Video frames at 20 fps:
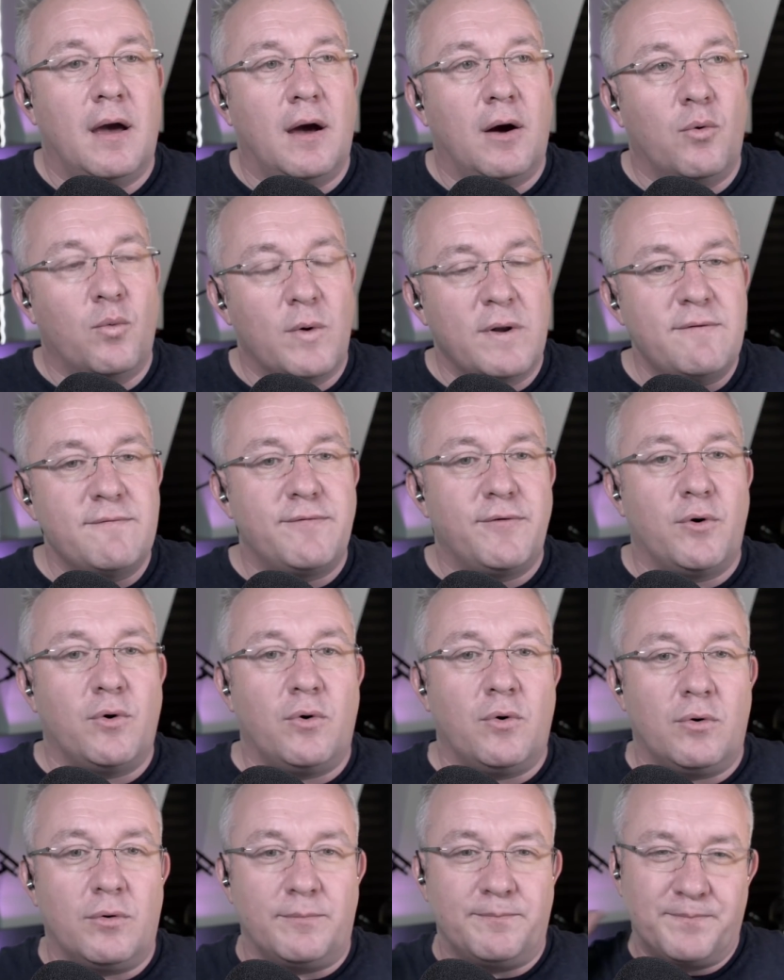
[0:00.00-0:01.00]
a
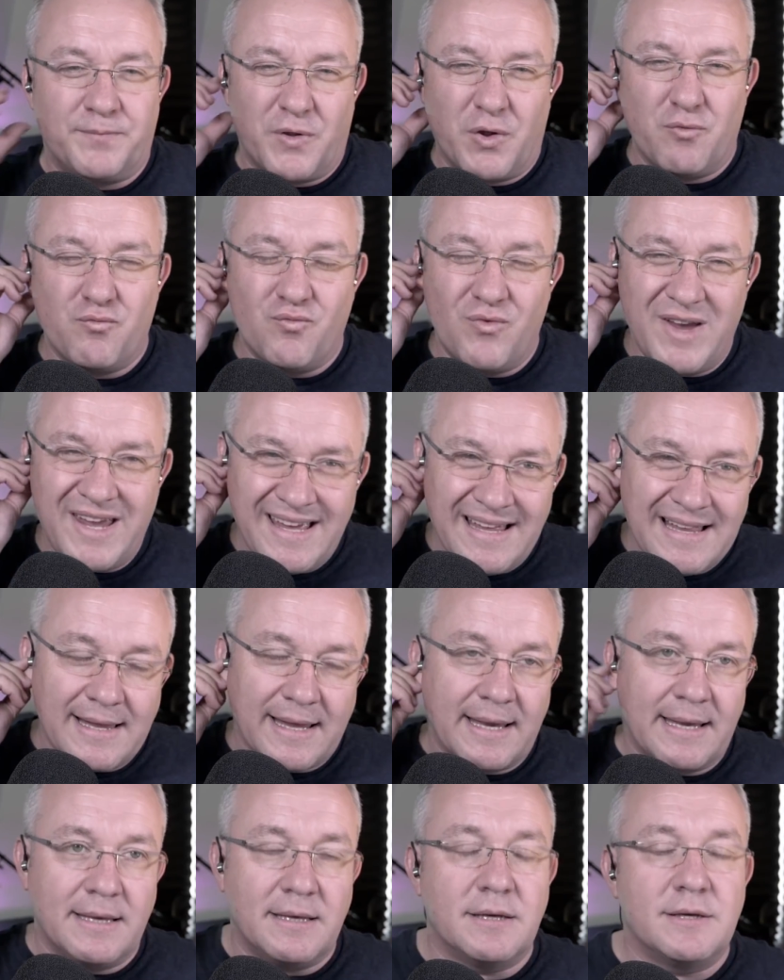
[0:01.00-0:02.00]
windfall
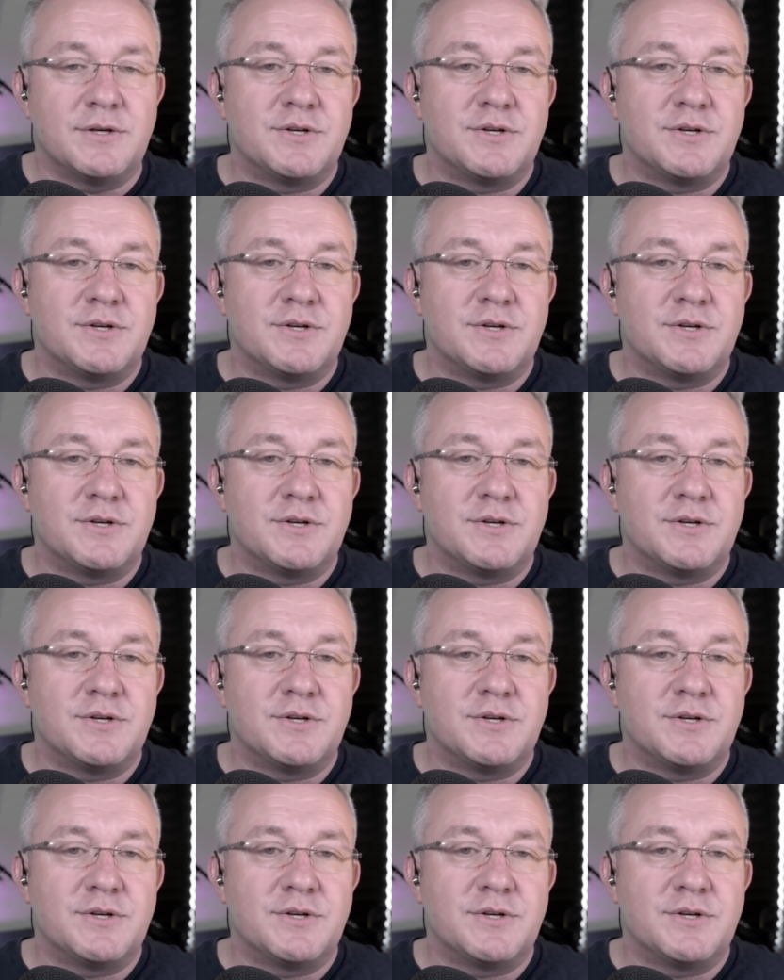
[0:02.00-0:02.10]
really